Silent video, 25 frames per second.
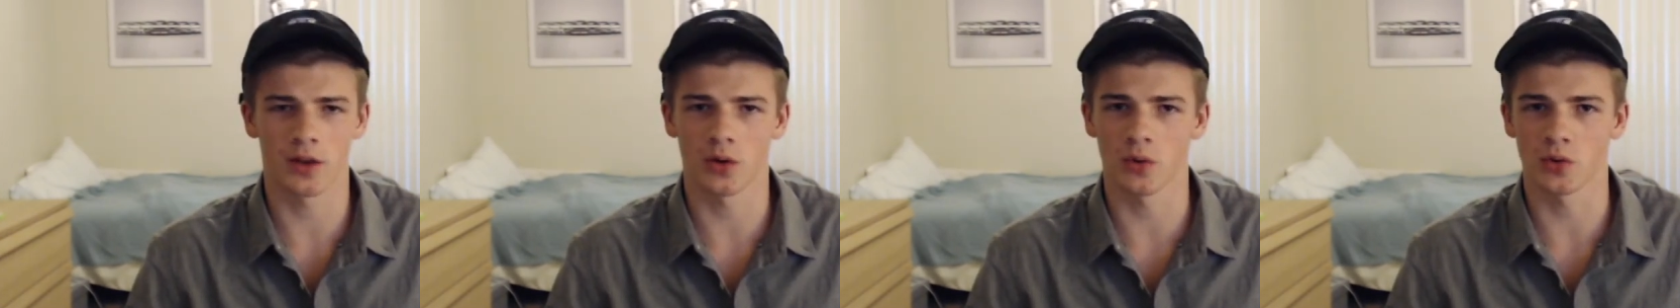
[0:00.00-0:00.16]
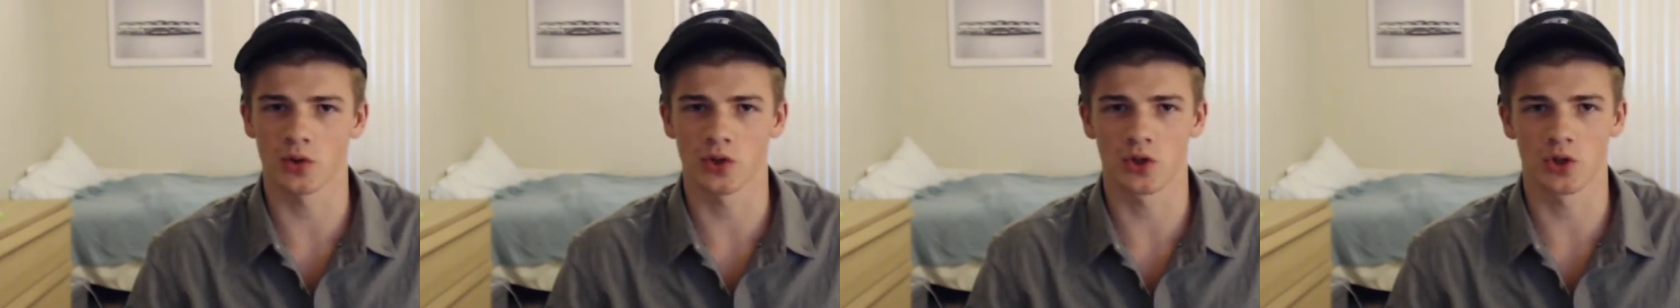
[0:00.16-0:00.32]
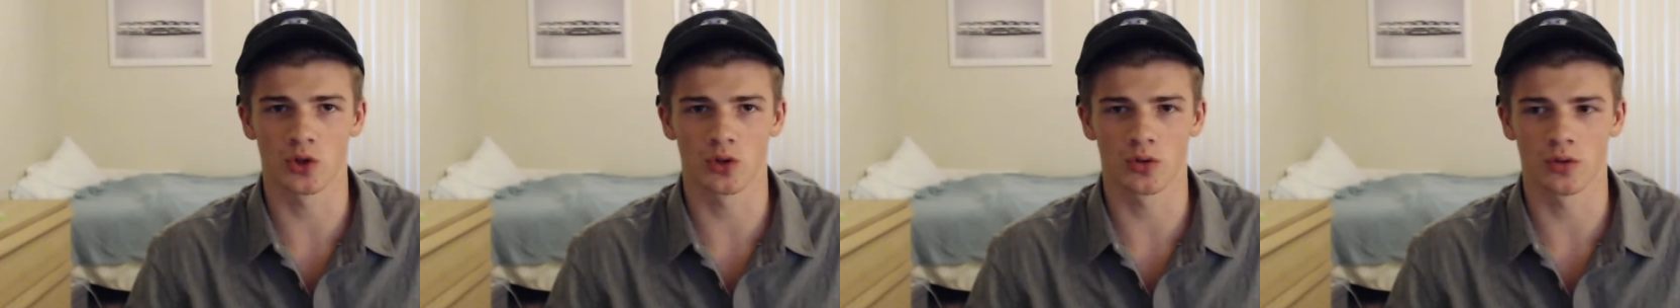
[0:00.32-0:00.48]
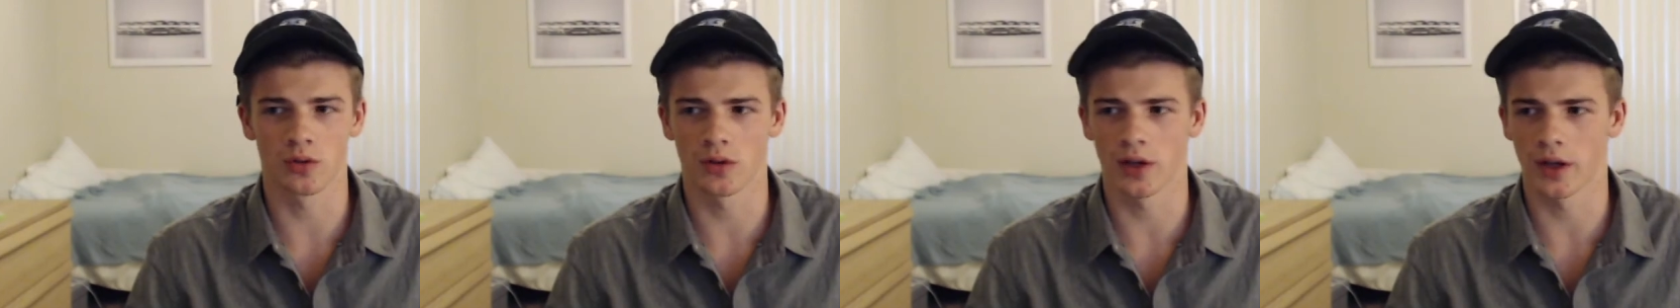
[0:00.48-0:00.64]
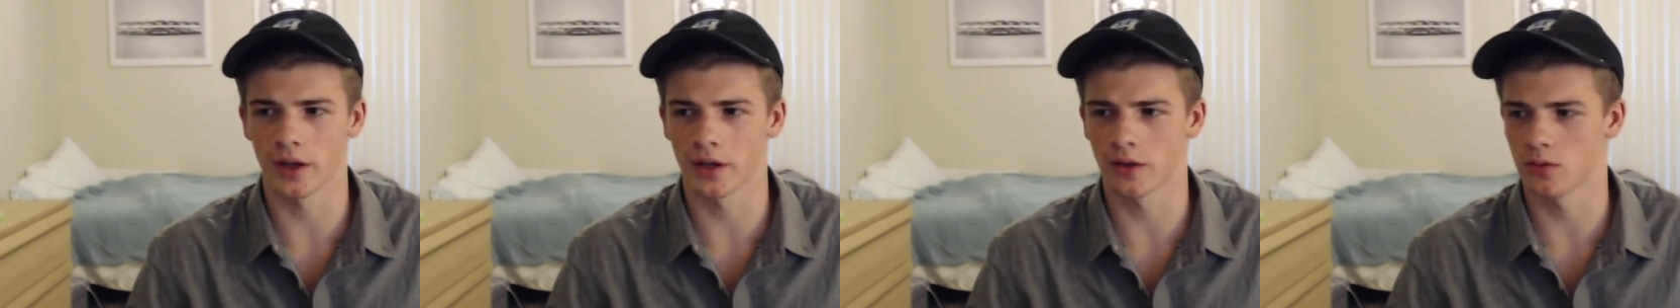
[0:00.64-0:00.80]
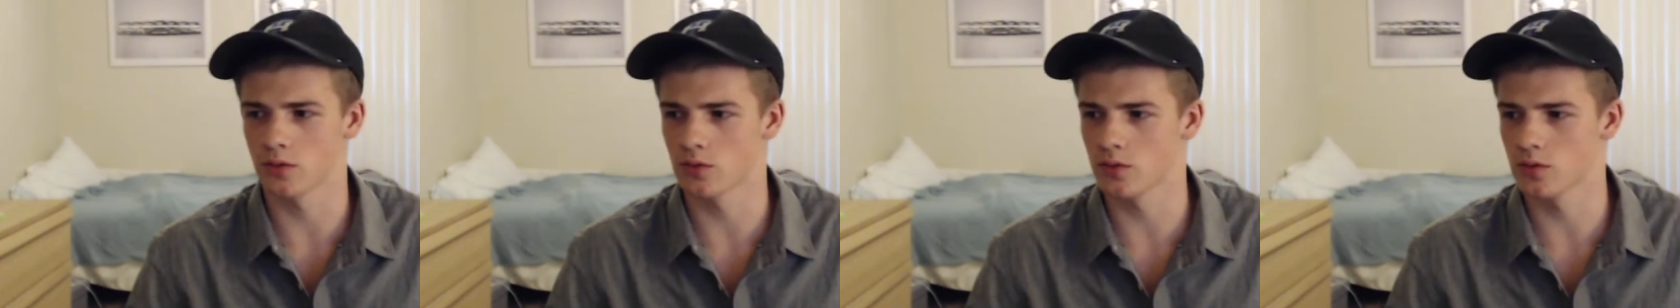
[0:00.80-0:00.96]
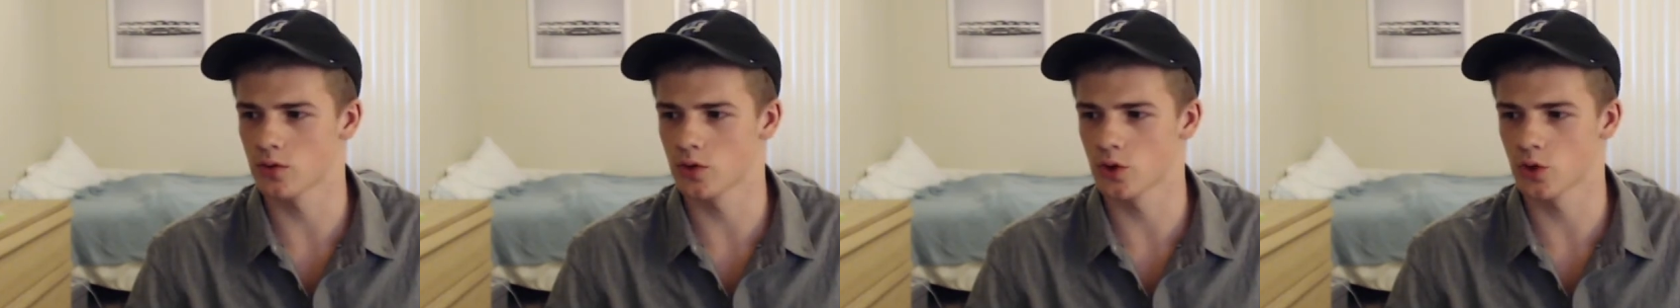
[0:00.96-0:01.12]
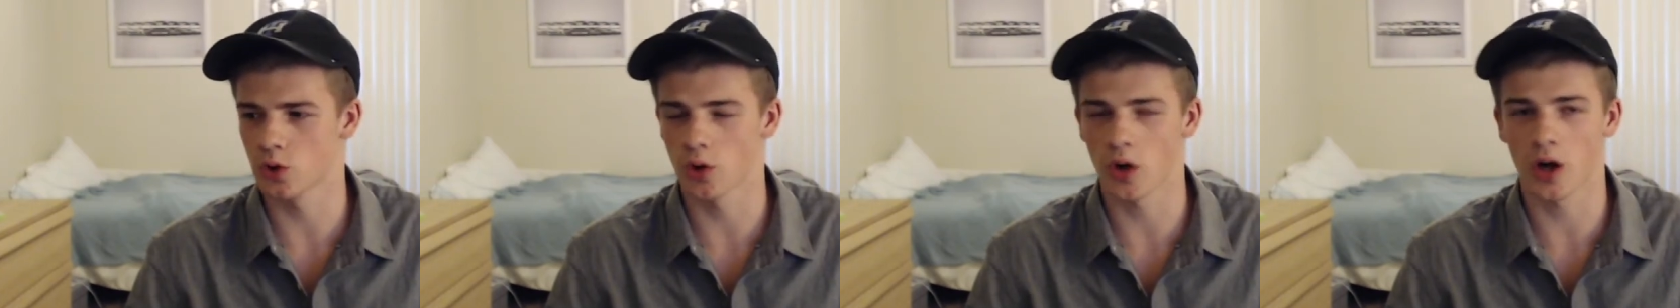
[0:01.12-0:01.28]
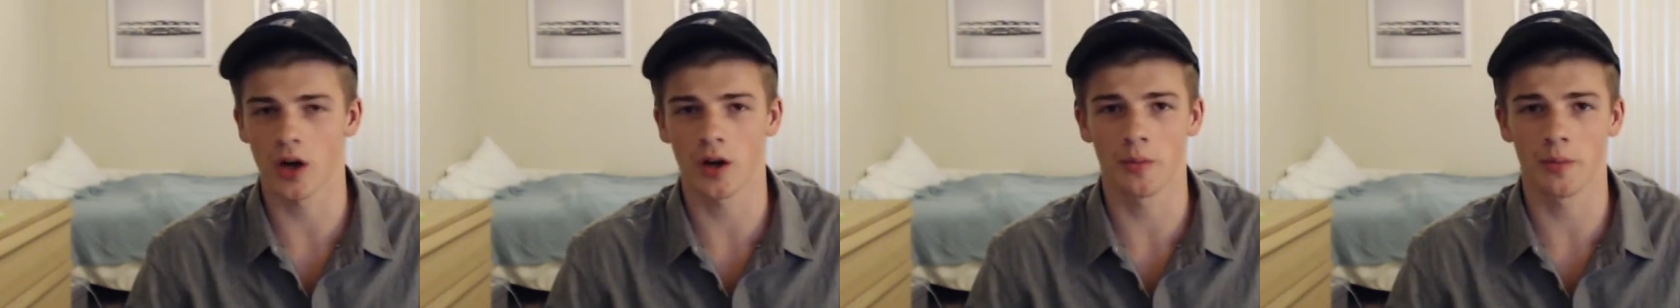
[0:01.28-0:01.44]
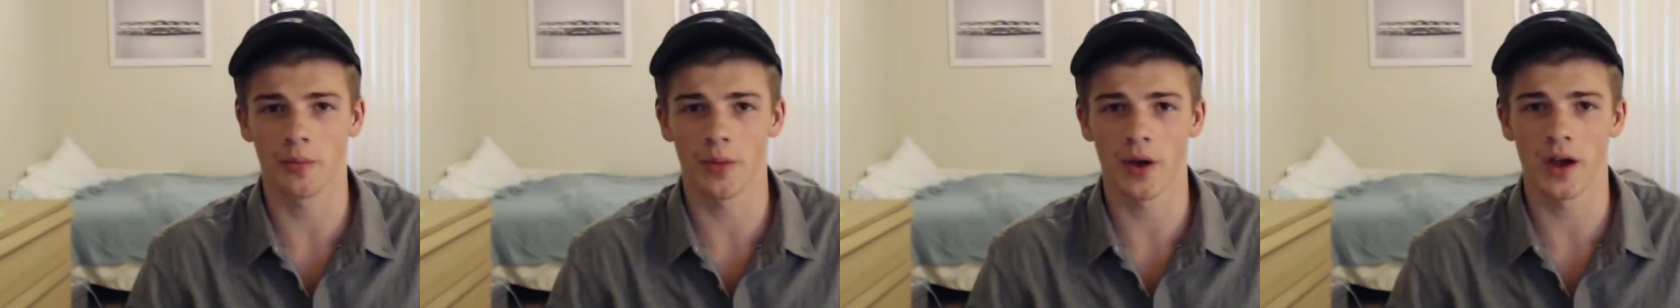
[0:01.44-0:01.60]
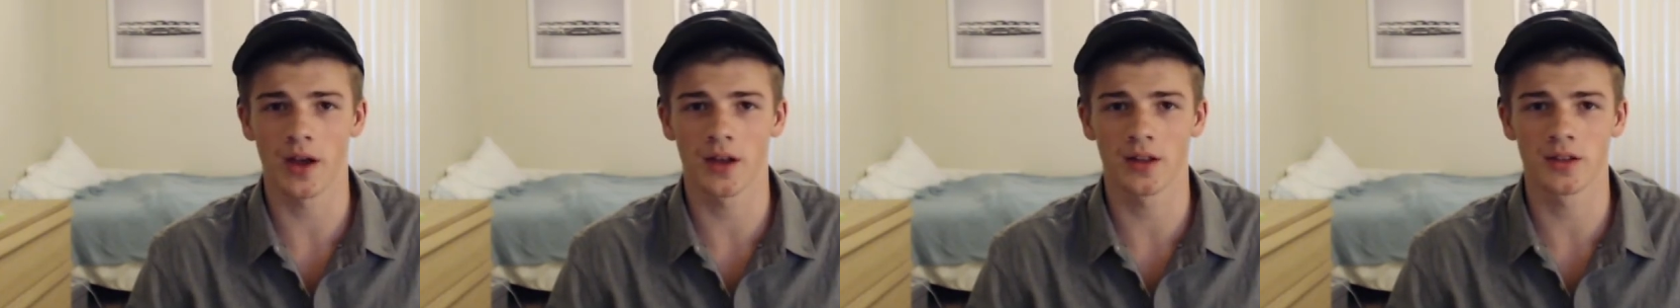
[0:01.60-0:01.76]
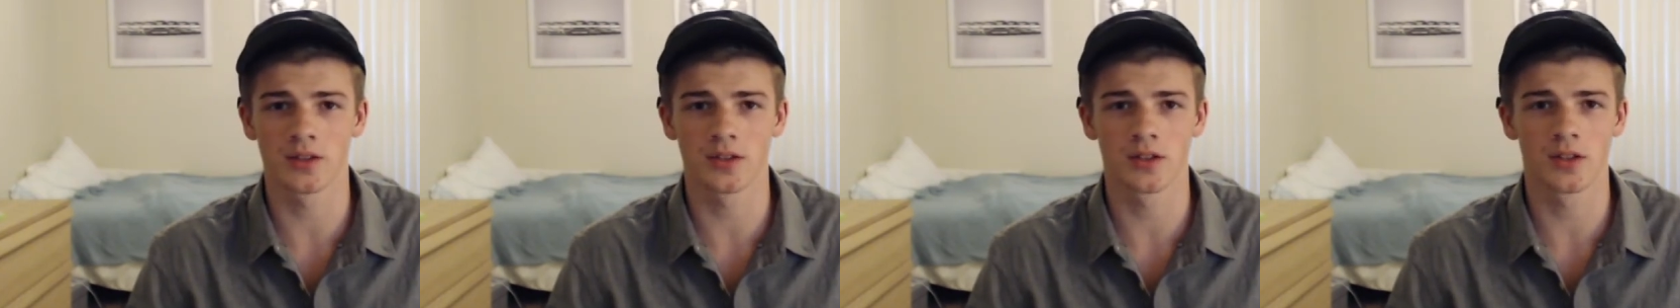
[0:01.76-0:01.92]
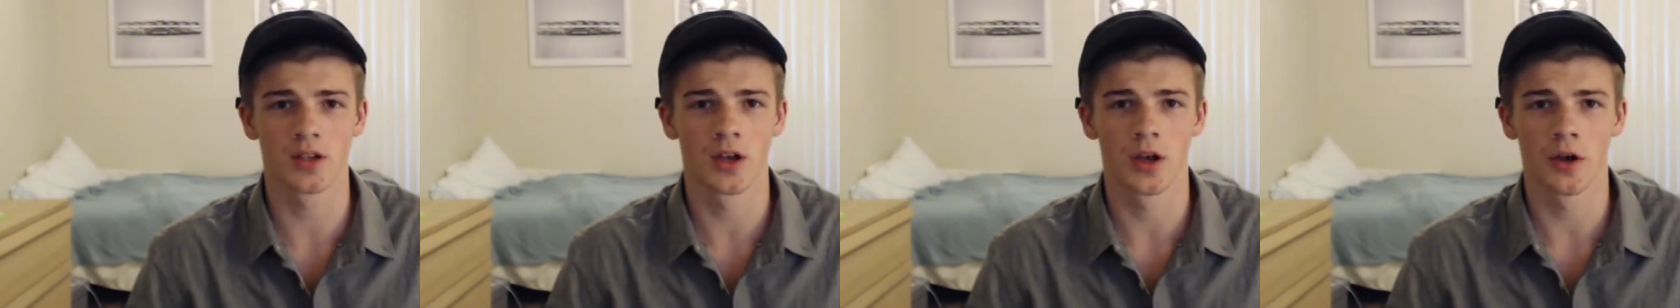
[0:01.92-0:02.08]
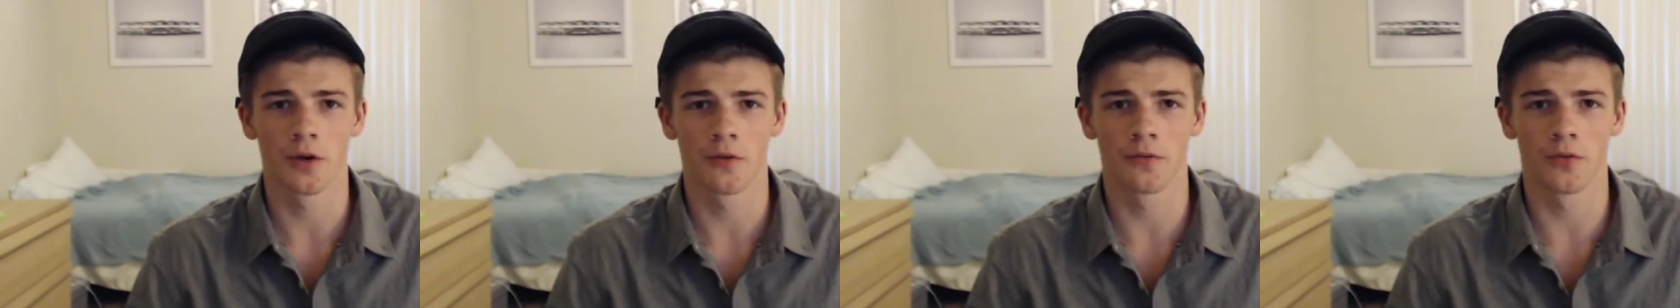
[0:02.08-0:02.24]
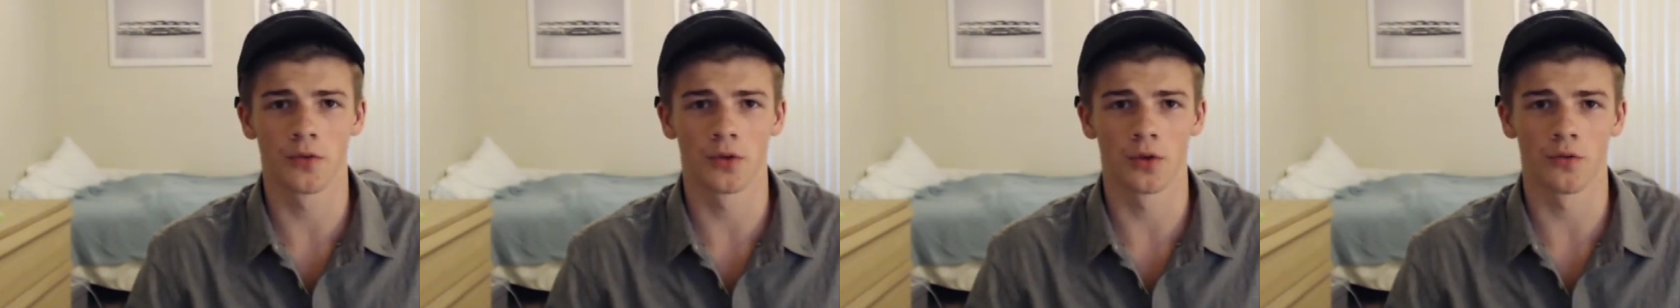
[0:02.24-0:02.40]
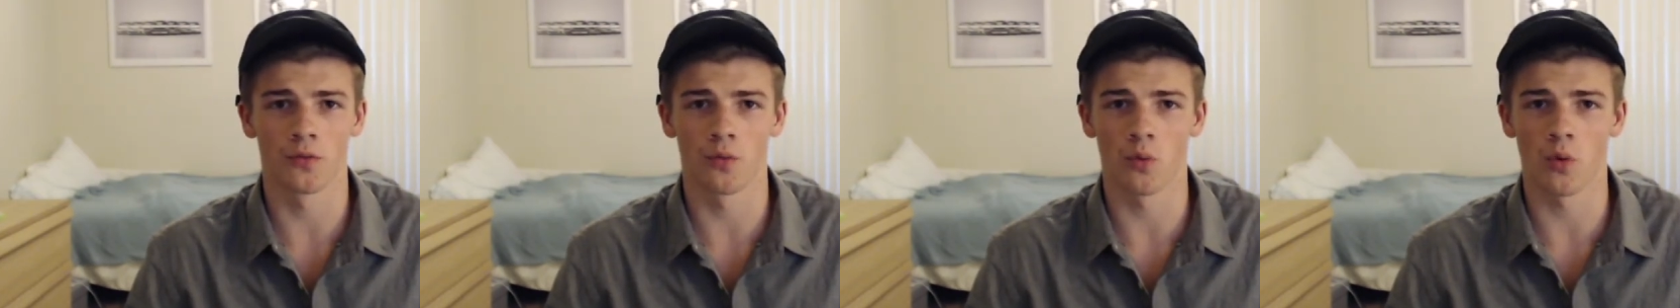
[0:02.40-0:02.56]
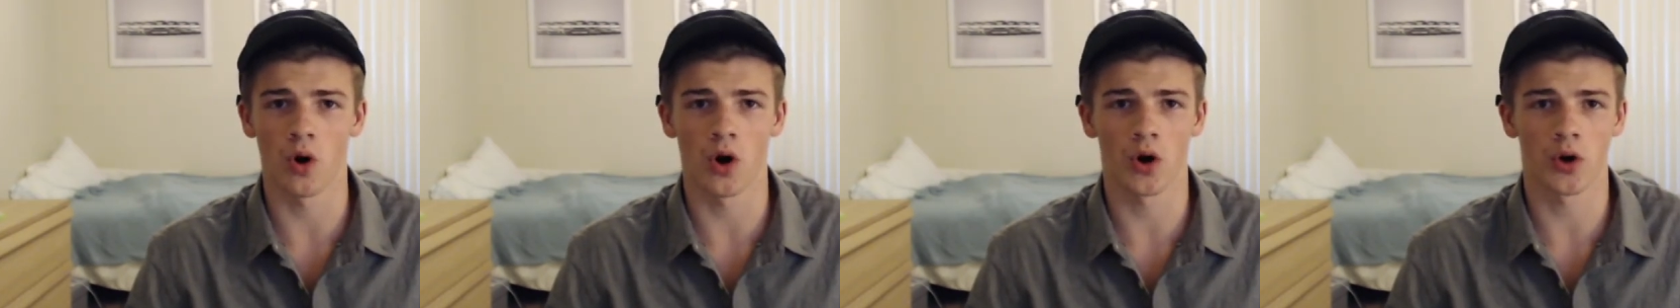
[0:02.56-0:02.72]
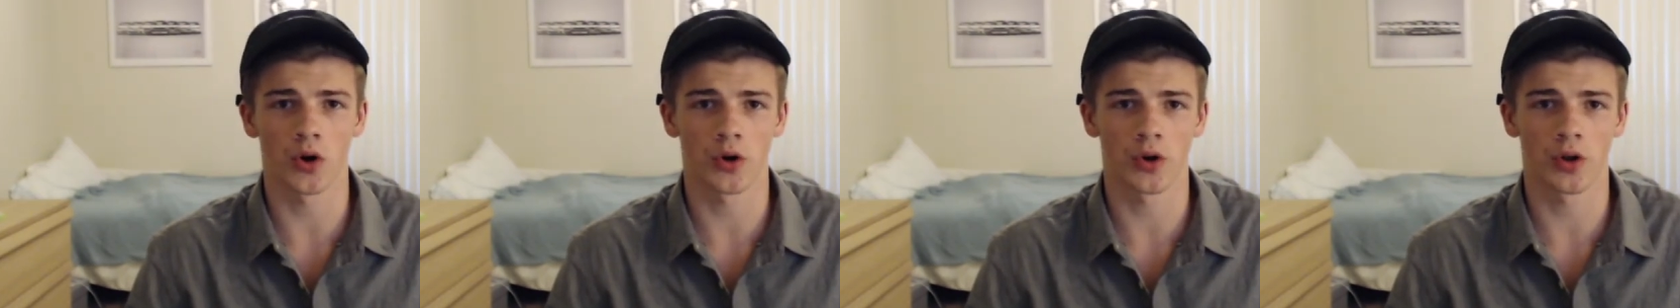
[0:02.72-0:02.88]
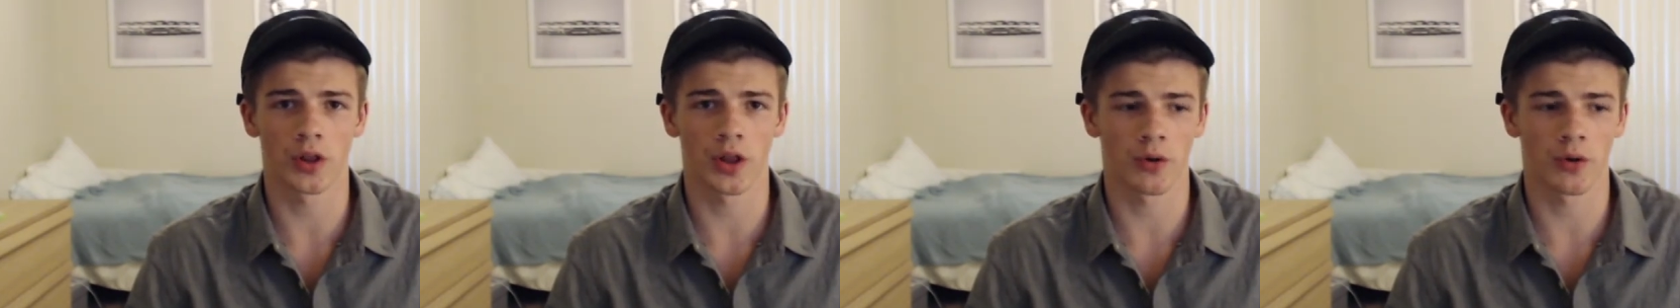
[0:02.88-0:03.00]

There was like truck beds full of water,